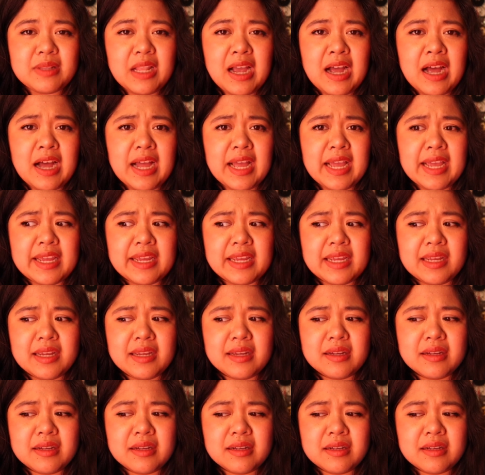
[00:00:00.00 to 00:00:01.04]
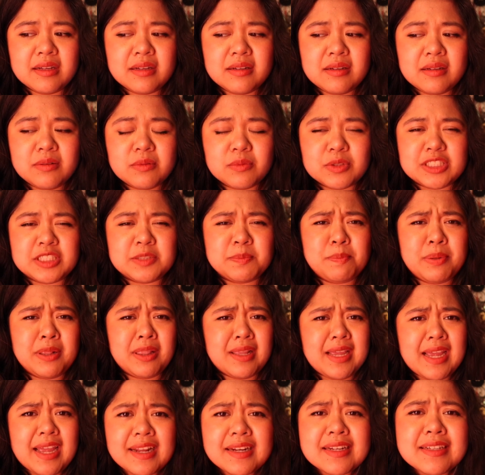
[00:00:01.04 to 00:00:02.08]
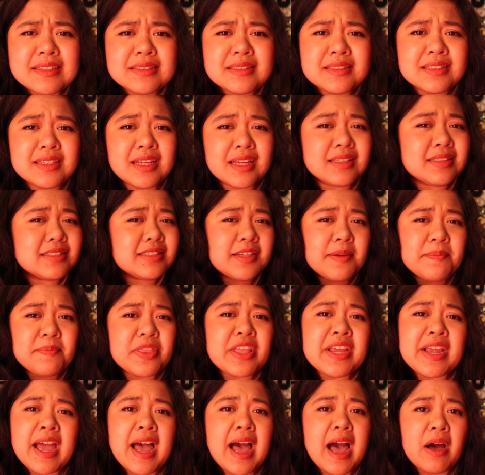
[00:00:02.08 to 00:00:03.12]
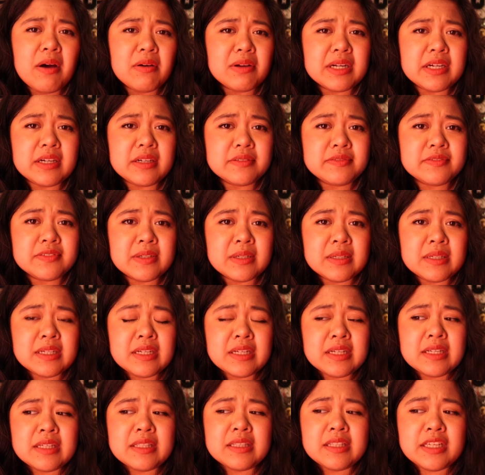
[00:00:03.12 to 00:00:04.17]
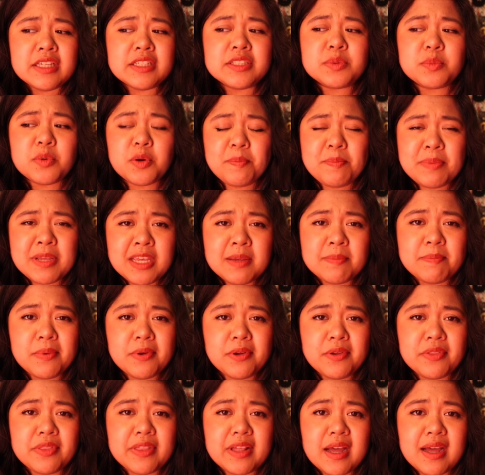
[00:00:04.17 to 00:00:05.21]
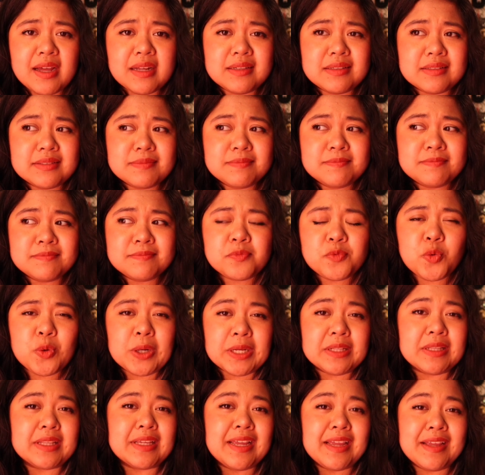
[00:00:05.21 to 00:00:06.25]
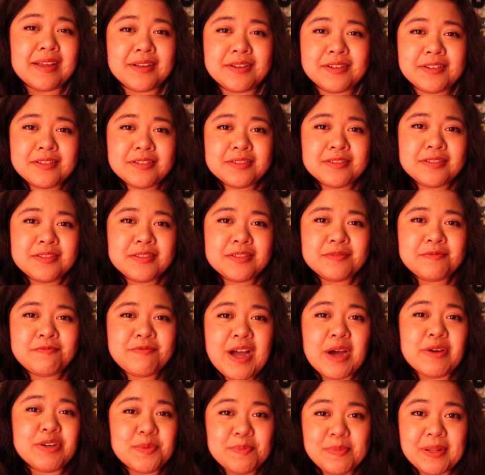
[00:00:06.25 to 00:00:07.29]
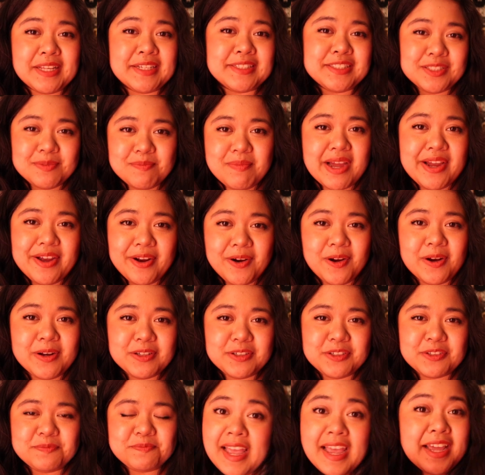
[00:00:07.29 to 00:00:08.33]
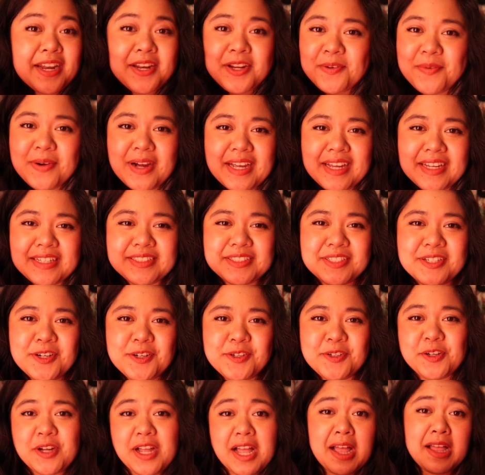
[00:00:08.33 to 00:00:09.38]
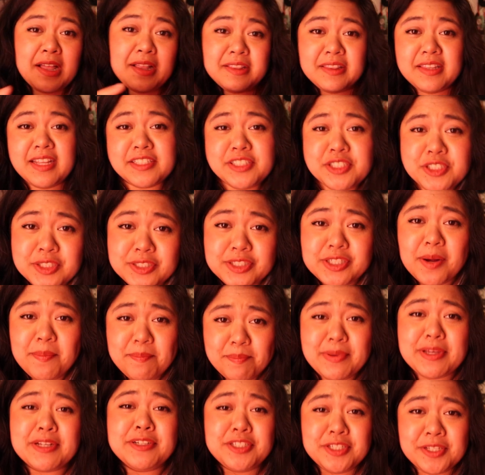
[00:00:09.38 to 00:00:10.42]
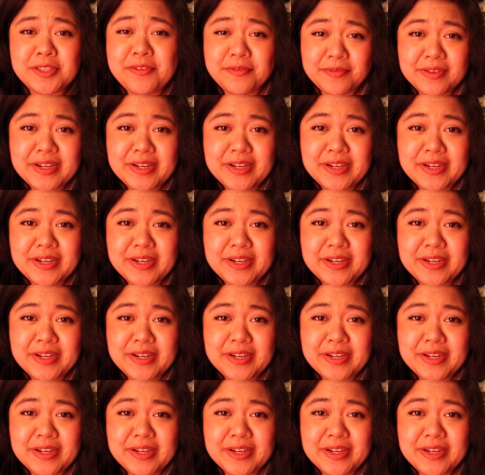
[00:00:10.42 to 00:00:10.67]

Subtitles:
I was planning to get something out of. These were people that really found a place in my heart. Anyway, so let's jump into the